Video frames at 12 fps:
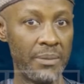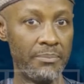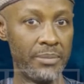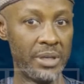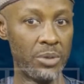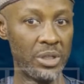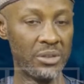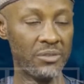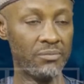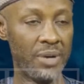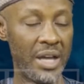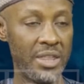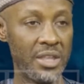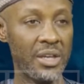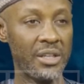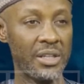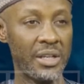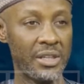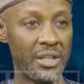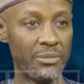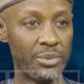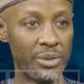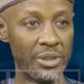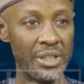um, the month of March as an mm.
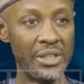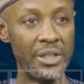example,